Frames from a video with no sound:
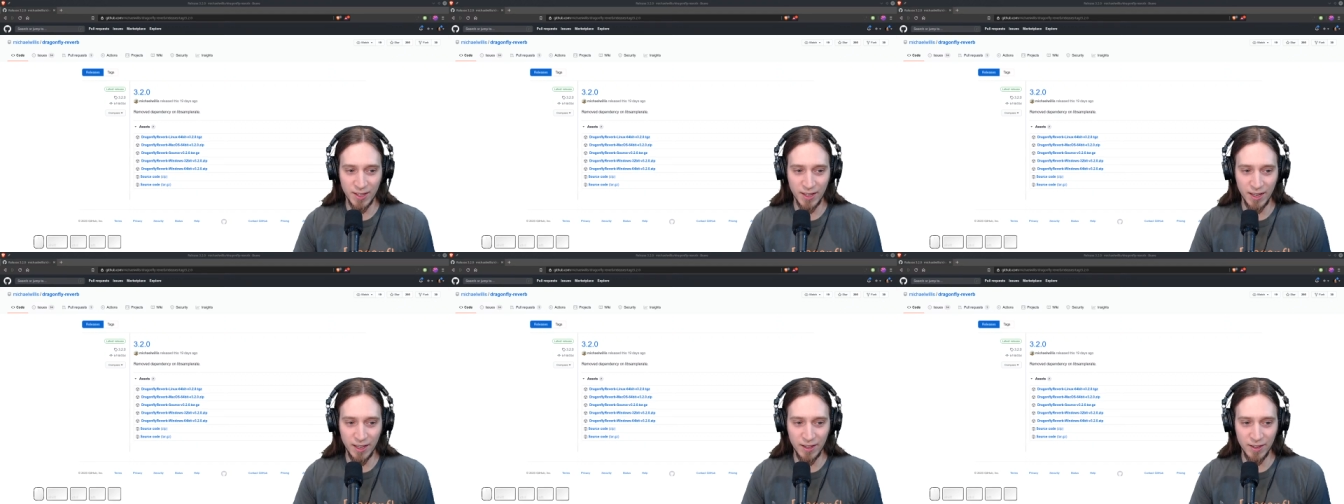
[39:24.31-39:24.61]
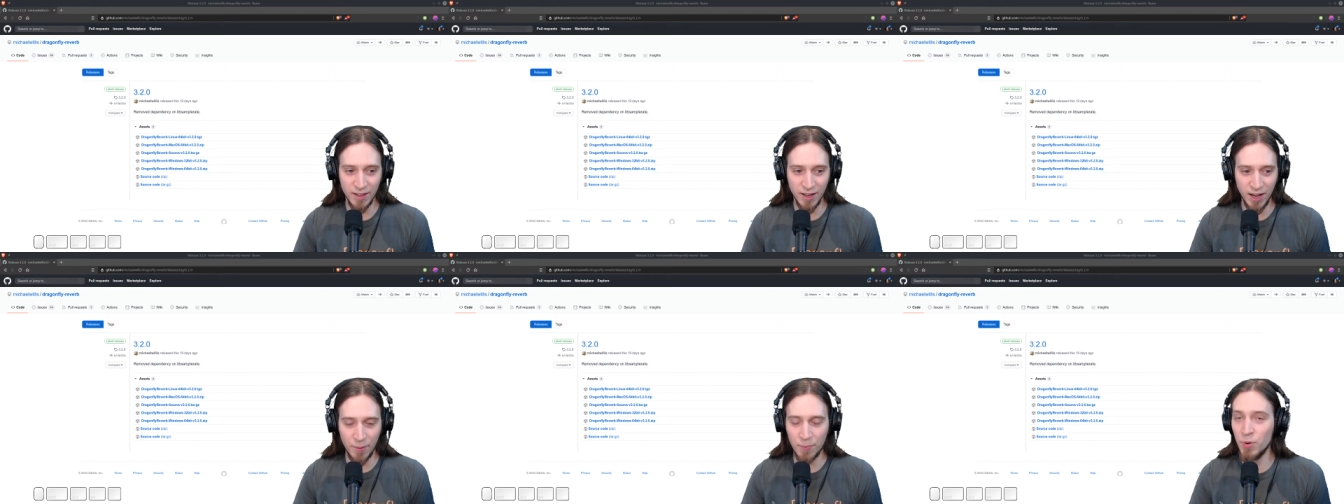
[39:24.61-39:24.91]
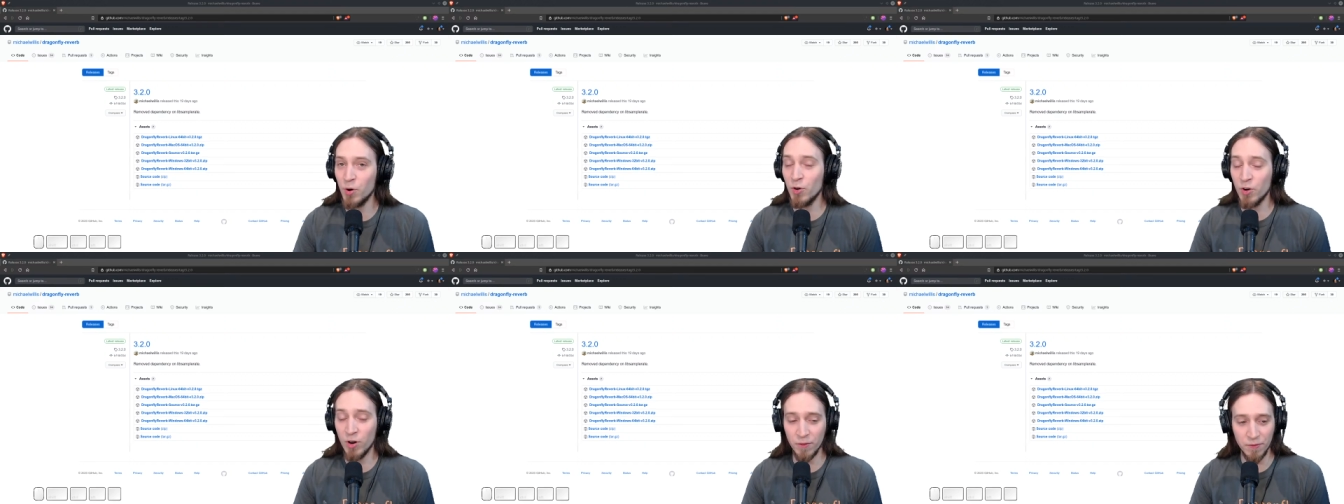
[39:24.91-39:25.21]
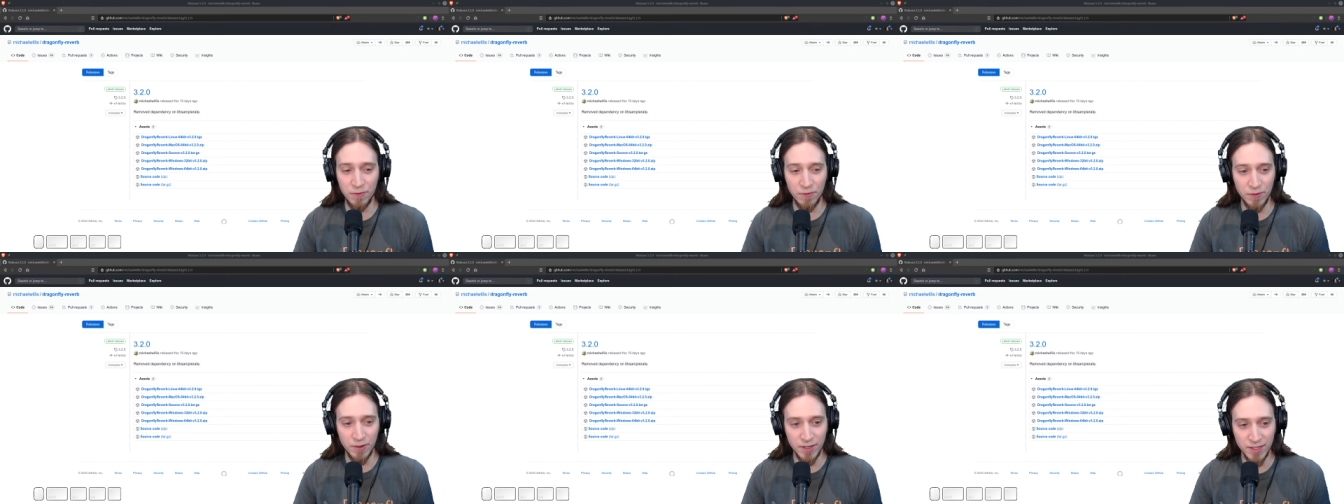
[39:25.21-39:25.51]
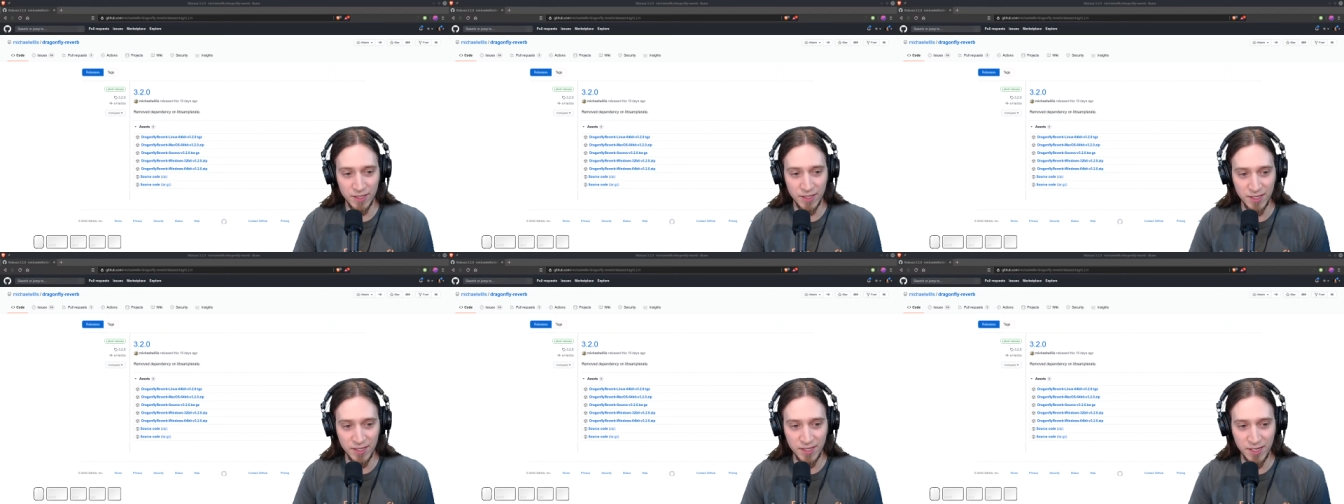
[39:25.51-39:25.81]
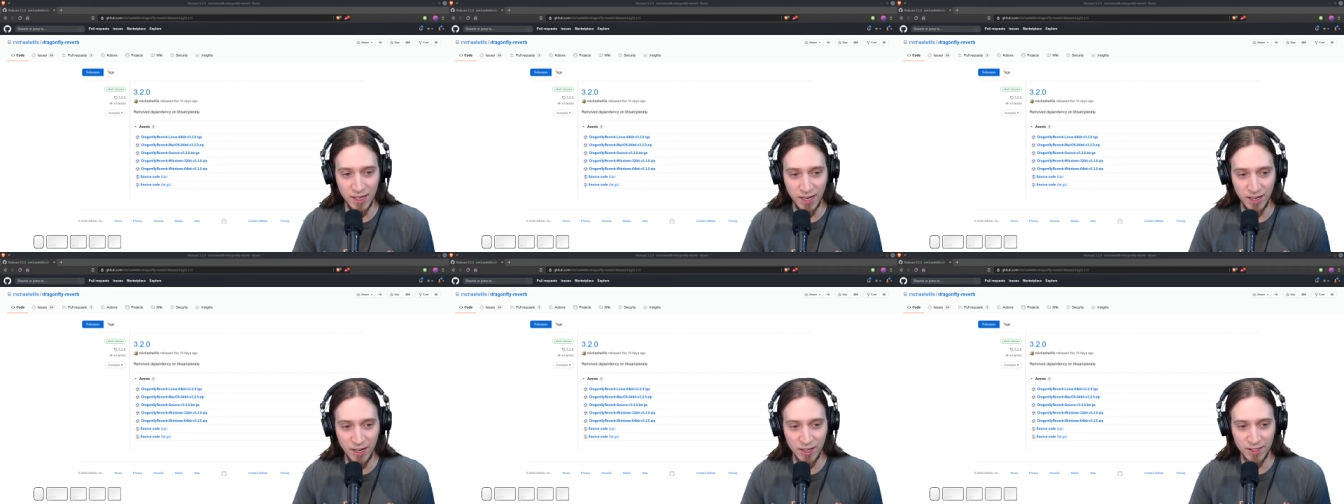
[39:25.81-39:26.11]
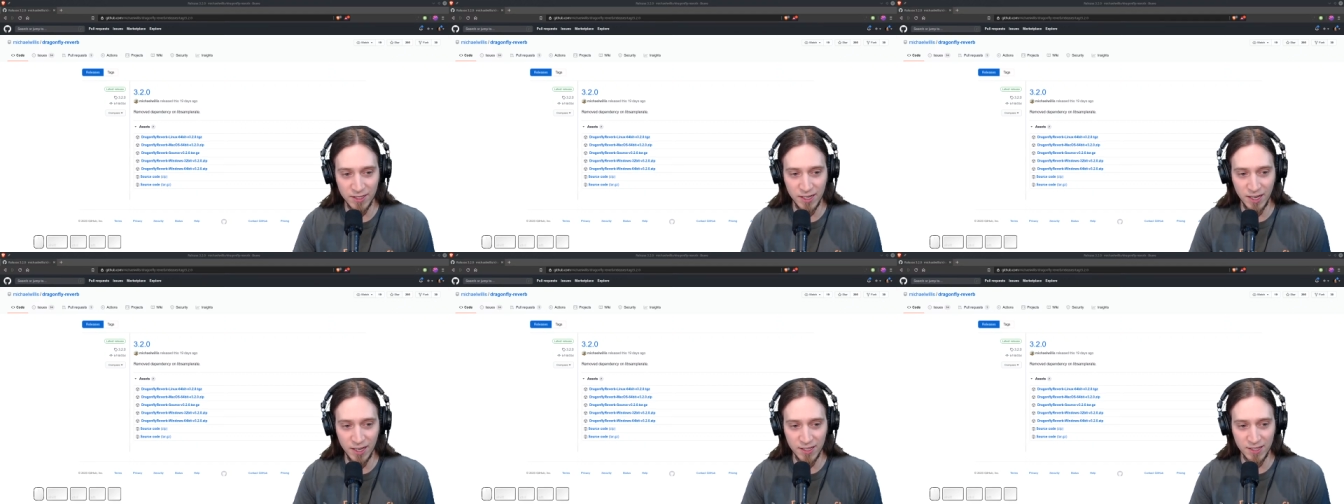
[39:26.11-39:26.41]
And Aporov Singh
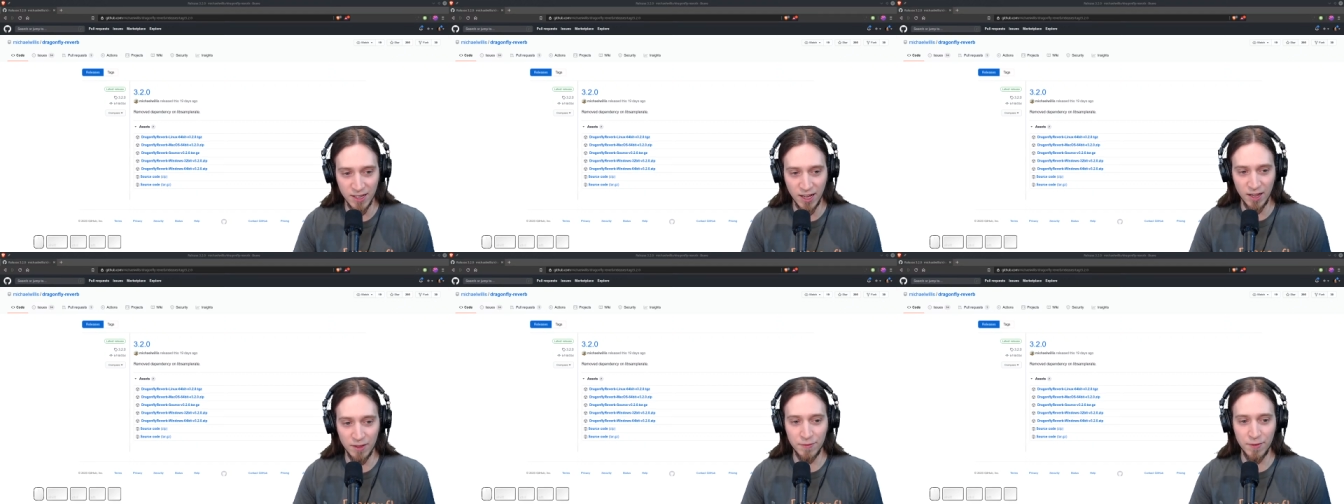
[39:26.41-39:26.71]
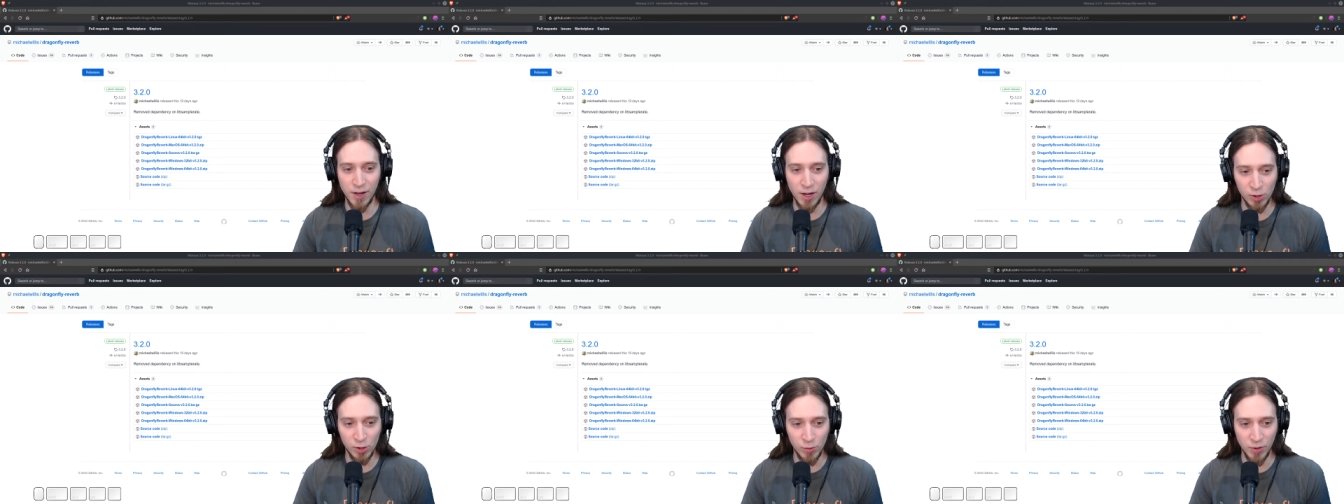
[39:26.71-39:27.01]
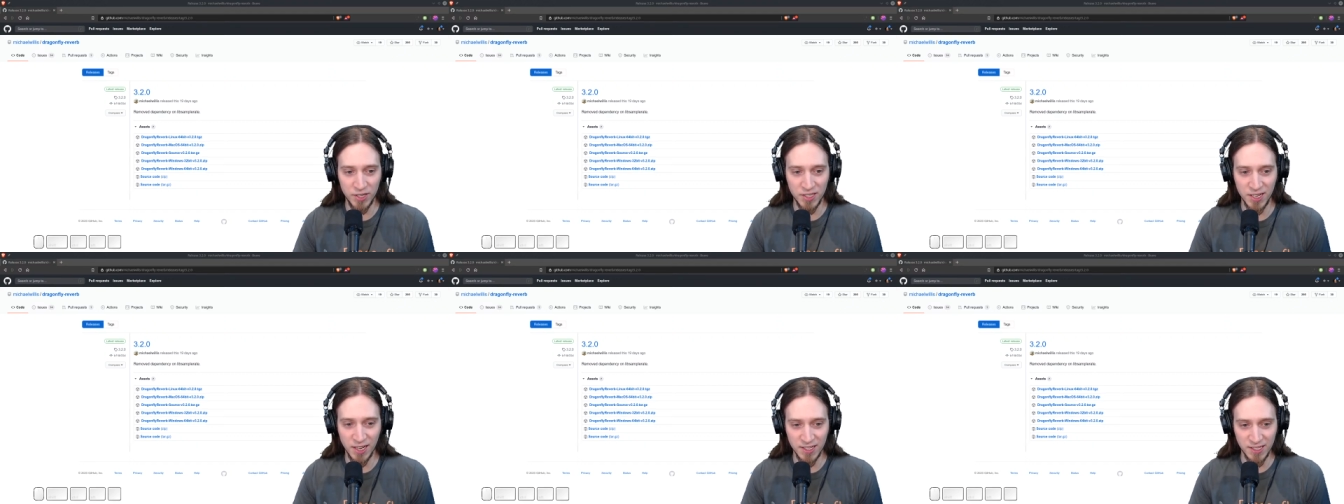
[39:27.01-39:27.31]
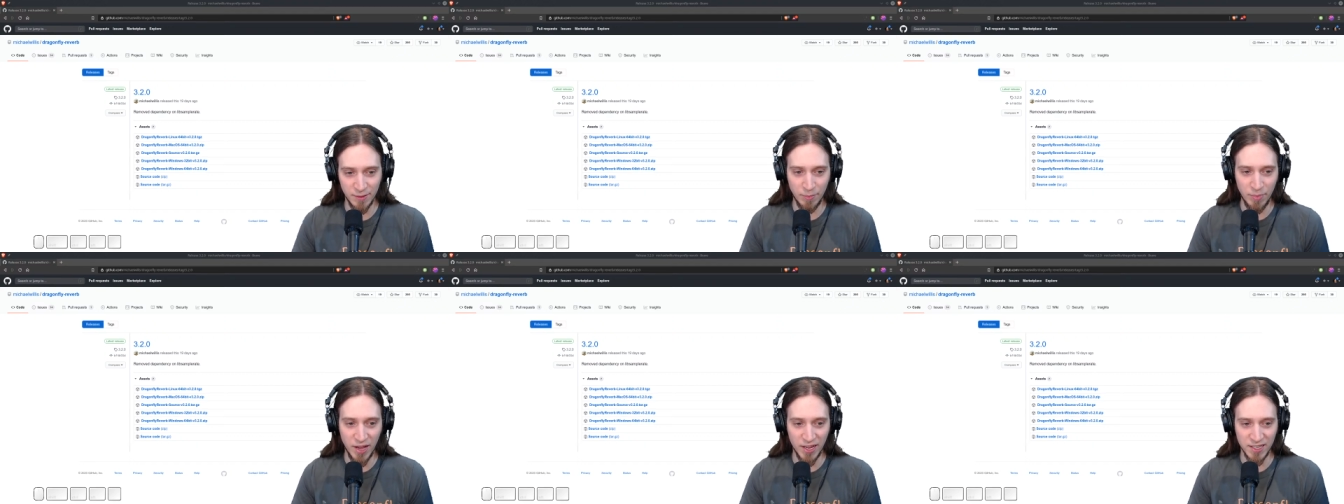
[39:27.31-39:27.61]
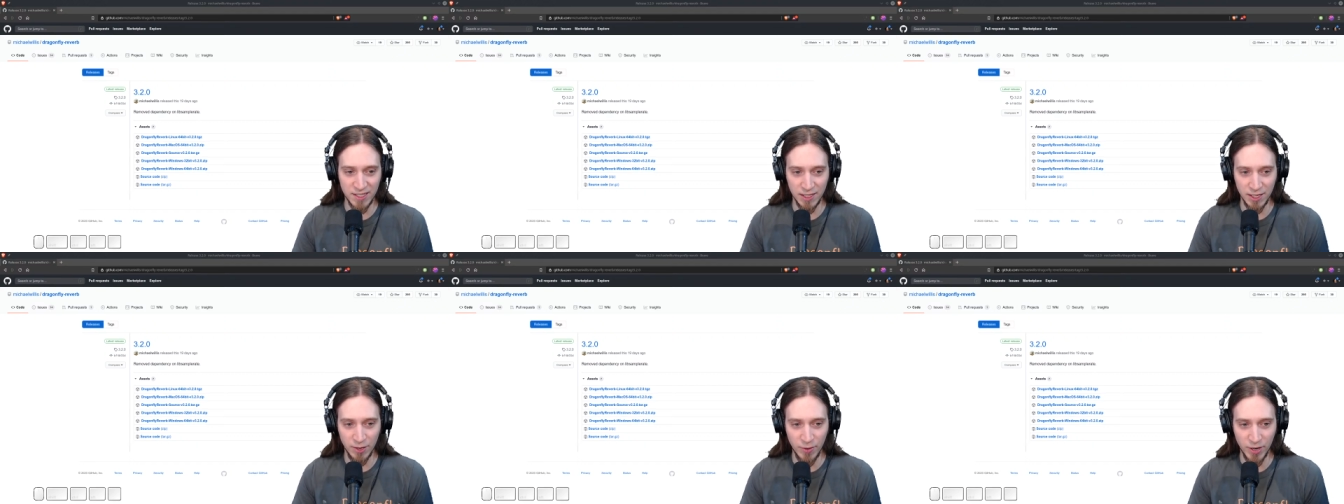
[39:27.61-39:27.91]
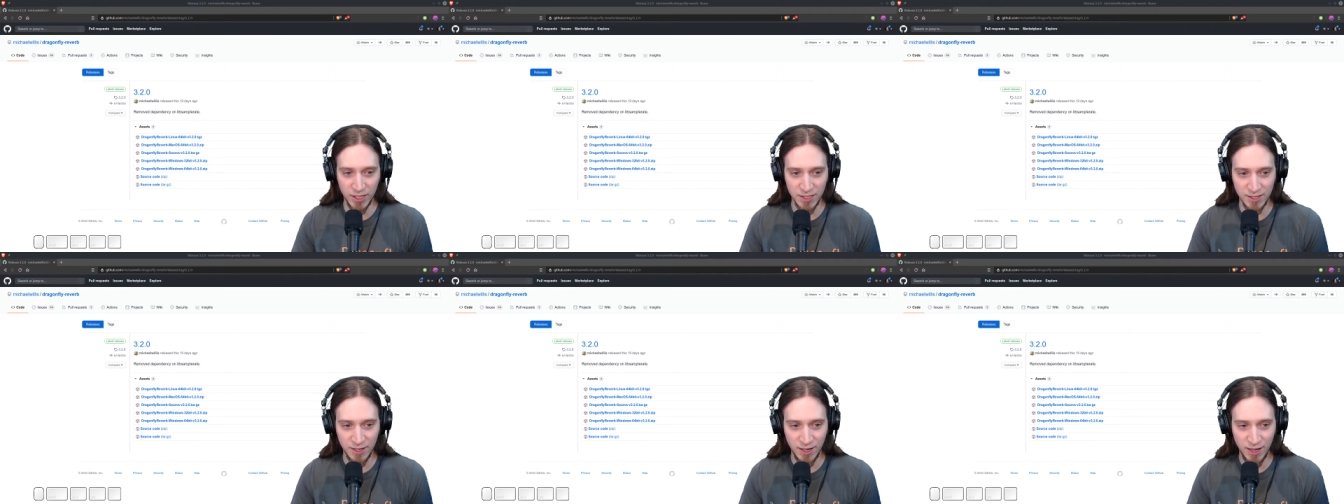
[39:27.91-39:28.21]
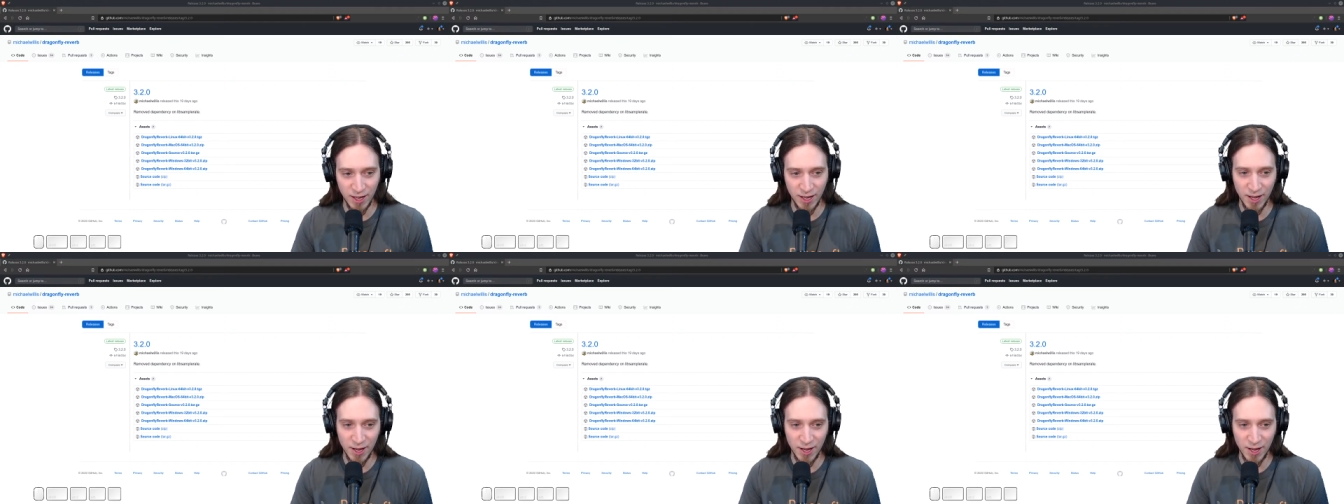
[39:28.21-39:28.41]
says, unfa always has the best lyrics.